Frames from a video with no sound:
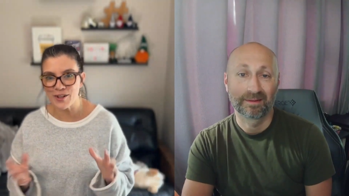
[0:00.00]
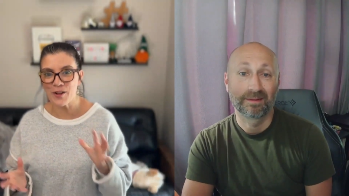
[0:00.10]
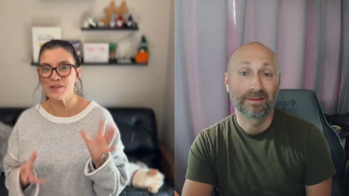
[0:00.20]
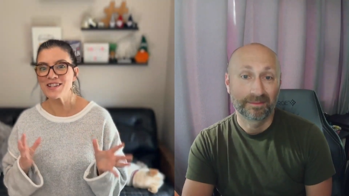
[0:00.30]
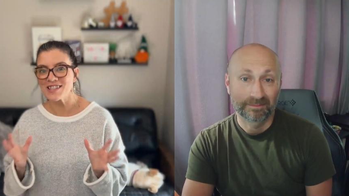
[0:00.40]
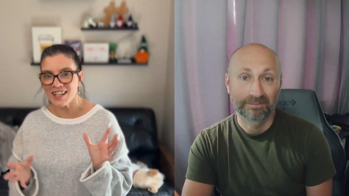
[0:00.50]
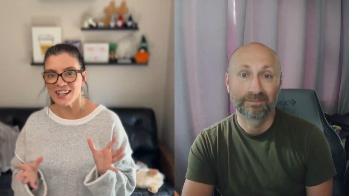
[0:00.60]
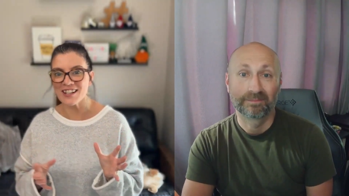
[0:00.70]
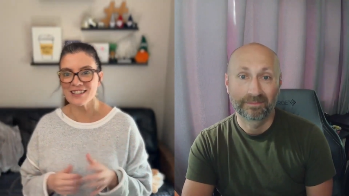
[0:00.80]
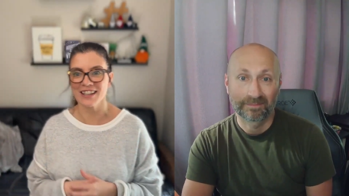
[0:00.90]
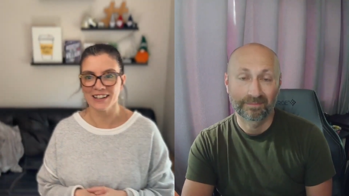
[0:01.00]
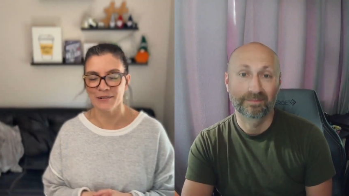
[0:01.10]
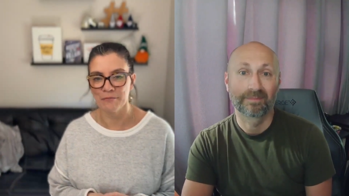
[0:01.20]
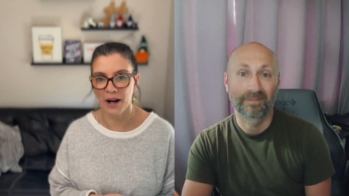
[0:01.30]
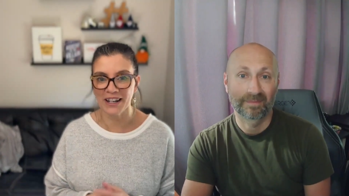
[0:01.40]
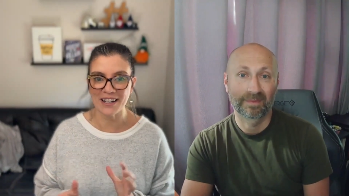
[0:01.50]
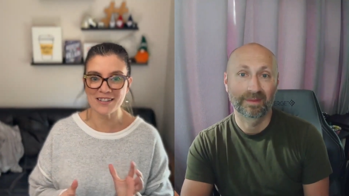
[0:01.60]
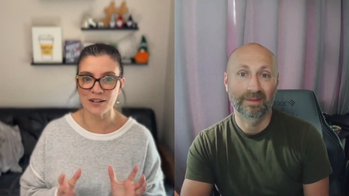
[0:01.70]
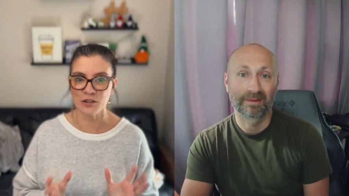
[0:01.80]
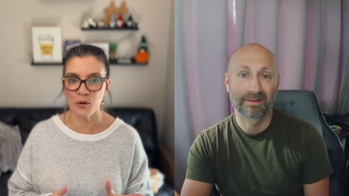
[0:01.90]
Speaker 1: there's all these things like money
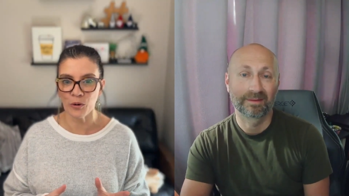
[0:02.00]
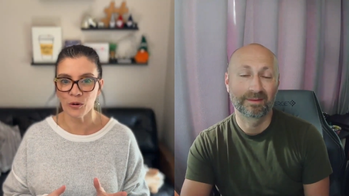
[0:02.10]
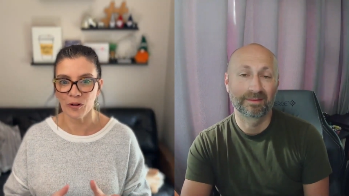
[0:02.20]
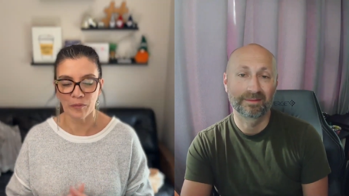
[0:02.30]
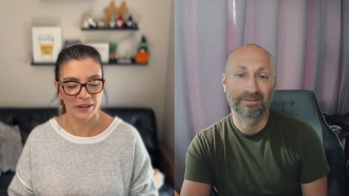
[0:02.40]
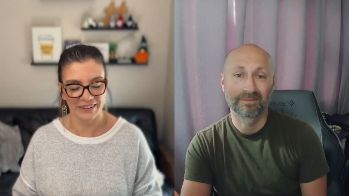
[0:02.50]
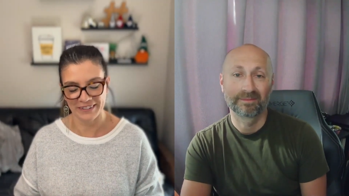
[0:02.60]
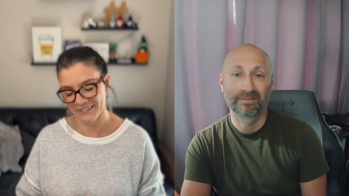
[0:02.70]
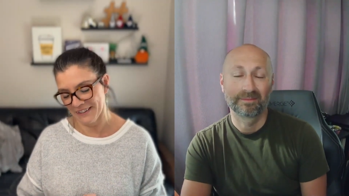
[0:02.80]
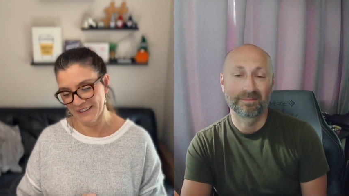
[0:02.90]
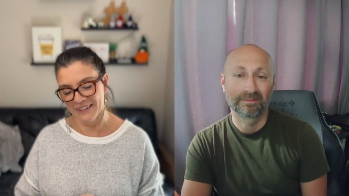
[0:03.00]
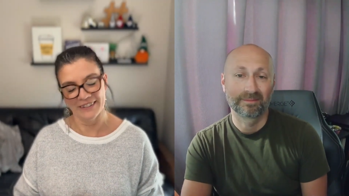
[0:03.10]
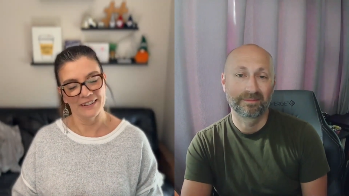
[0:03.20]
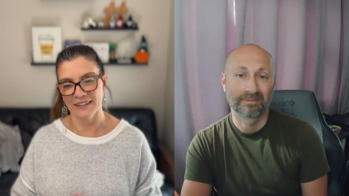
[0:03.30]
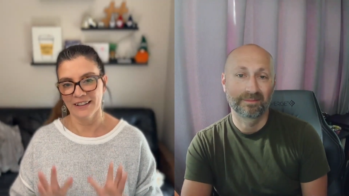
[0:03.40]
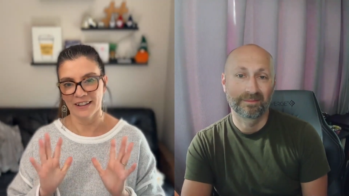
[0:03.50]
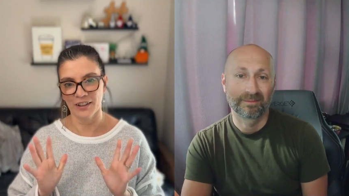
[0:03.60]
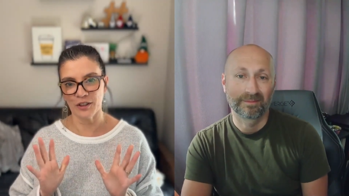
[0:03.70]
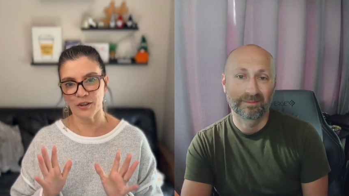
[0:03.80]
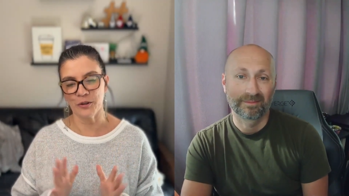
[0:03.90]
is a tool, but
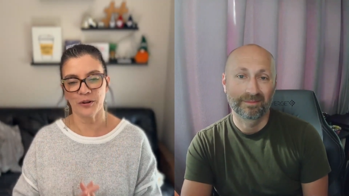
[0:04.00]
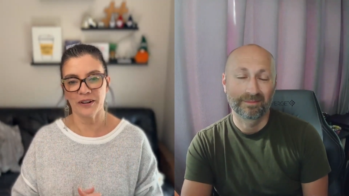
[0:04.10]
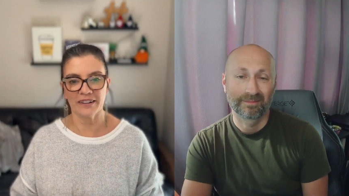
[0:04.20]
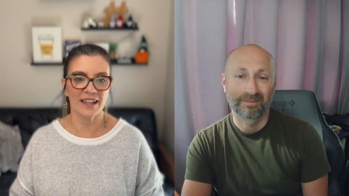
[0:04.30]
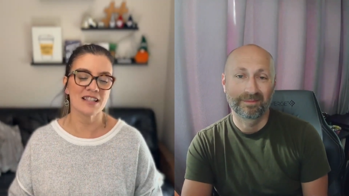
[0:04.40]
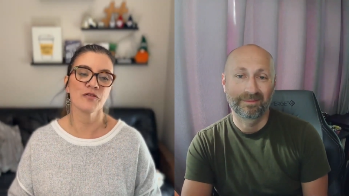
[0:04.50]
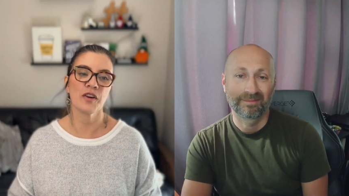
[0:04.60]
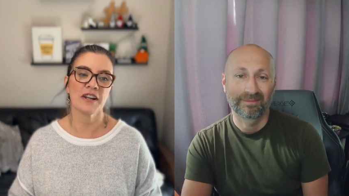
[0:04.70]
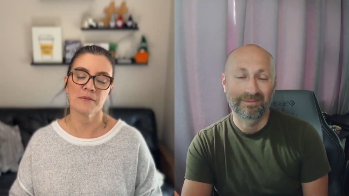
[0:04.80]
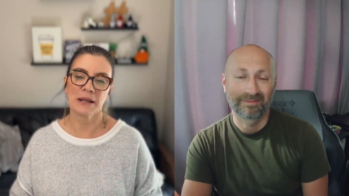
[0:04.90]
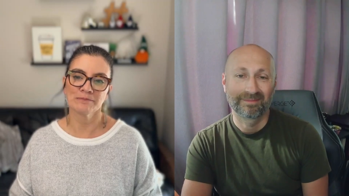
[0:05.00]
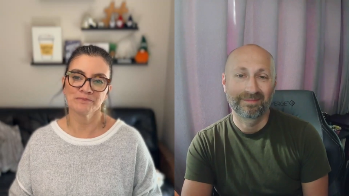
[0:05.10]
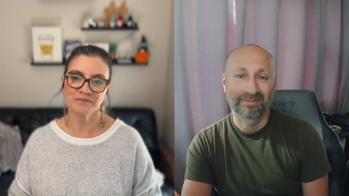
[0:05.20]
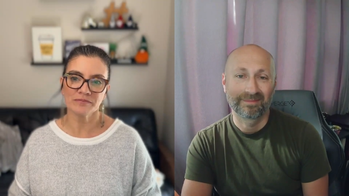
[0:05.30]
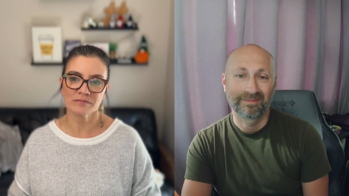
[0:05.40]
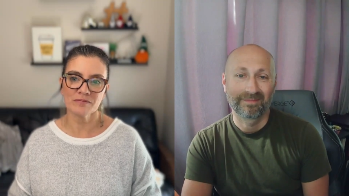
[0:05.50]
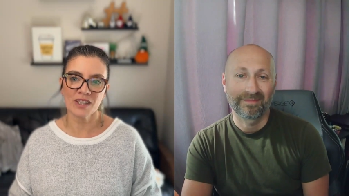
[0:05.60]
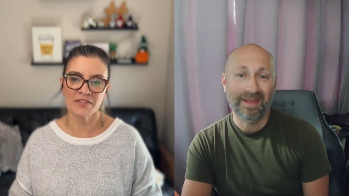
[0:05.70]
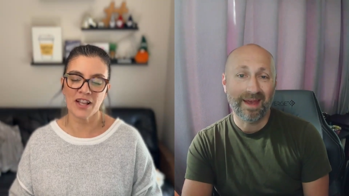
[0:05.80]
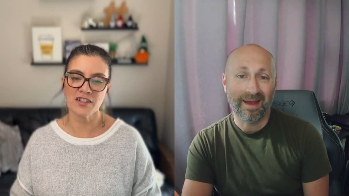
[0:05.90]
good lord, that's funny to me.
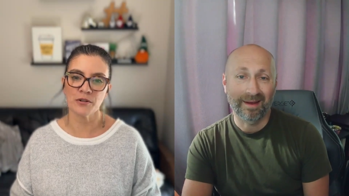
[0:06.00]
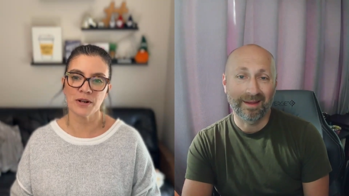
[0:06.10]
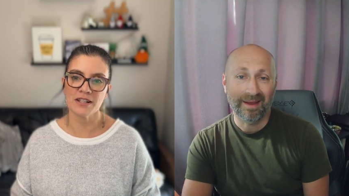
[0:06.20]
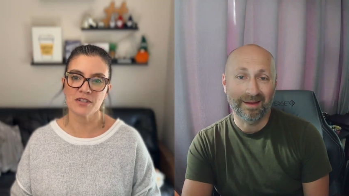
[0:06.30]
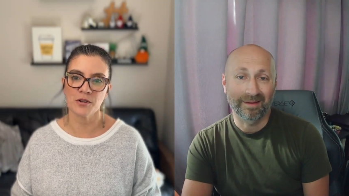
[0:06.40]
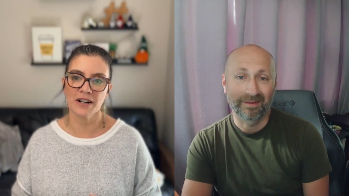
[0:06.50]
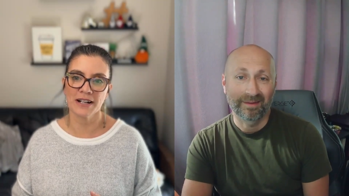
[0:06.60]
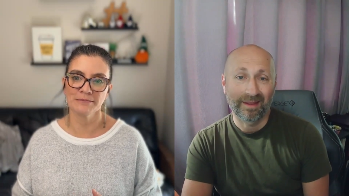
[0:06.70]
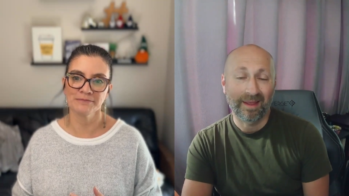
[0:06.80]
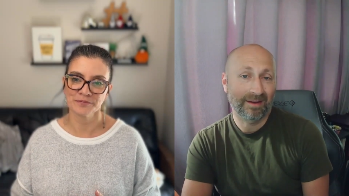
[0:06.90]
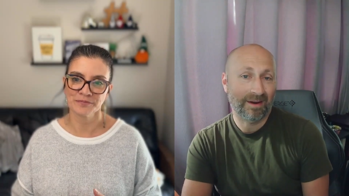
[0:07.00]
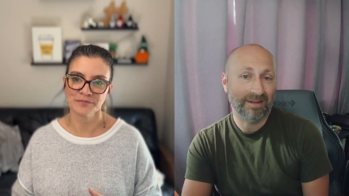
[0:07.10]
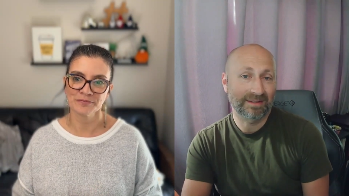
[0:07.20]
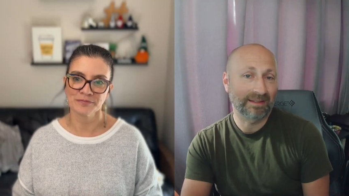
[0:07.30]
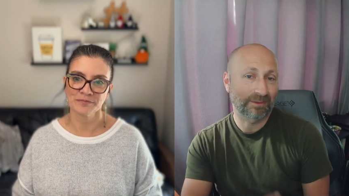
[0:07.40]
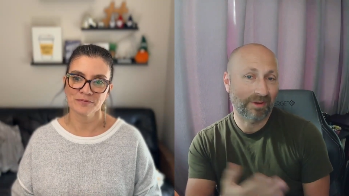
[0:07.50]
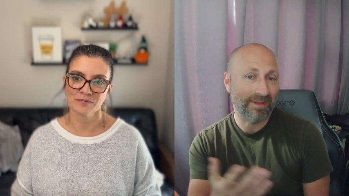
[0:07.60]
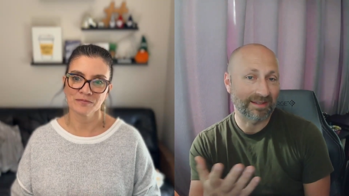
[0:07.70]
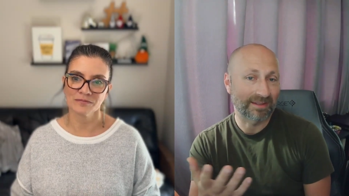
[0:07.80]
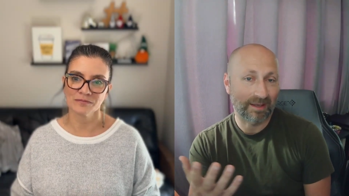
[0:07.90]
Speaker 2: Yeah, yeah. Story. And honestly, since we're
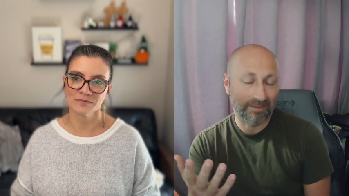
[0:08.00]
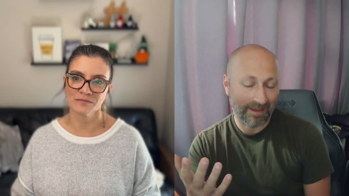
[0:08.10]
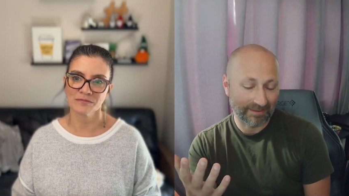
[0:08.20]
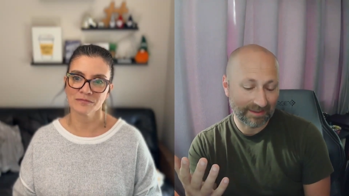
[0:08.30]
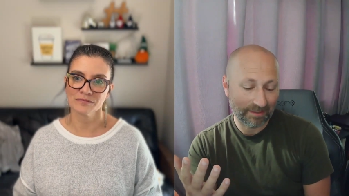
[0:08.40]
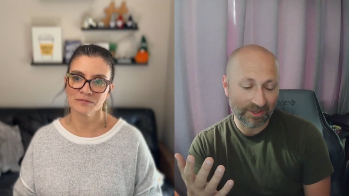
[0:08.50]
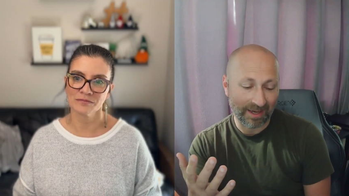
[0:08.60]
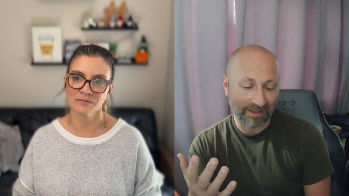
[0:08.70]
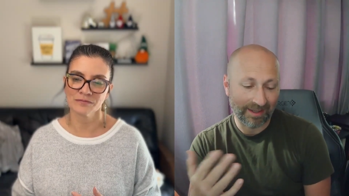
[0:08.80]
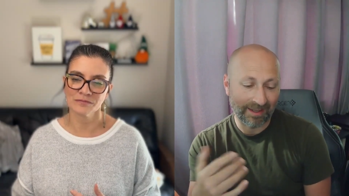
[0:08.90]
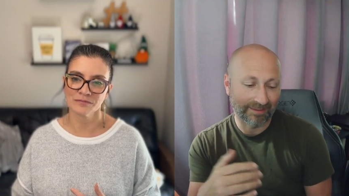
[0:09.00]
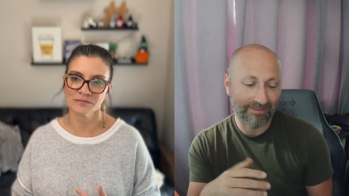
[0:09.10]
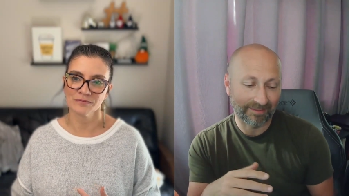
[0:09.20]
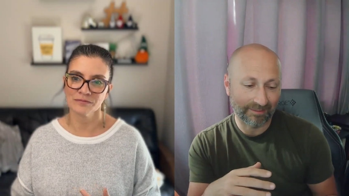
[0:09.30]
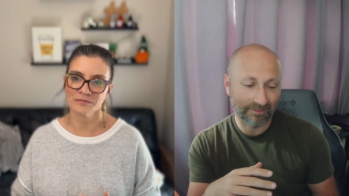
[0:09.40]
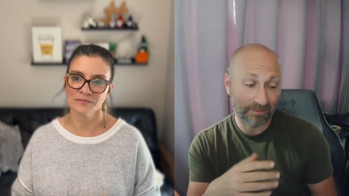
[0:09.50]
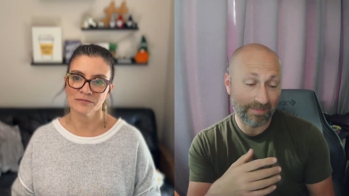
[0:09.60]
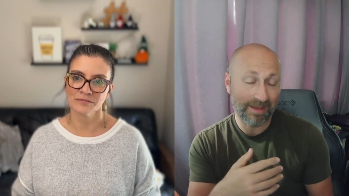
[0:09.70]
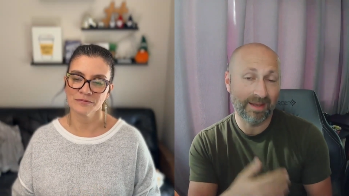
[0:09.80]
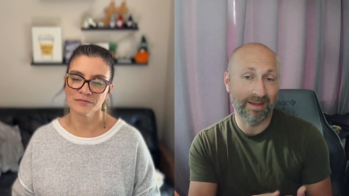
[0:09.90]
on that su- that subject, it's to
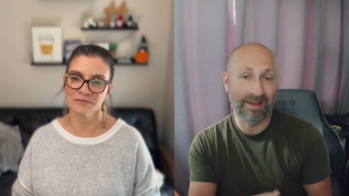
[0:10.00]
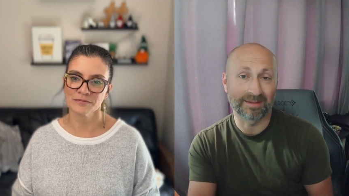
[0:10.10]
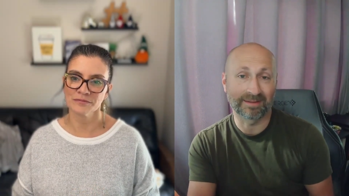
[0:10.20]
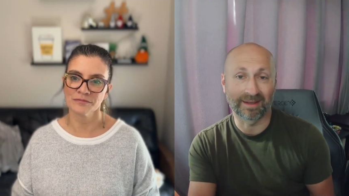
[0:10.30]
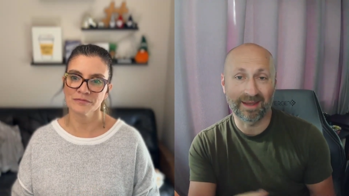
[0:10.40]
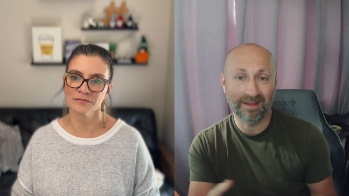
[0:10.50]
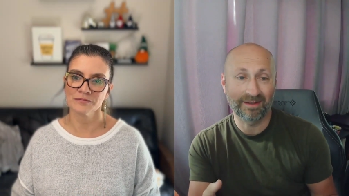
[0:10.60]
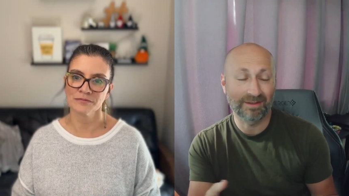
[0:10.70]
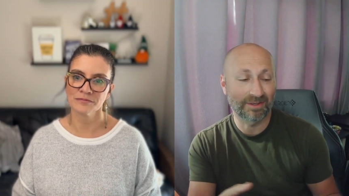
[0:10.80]
me, it's akin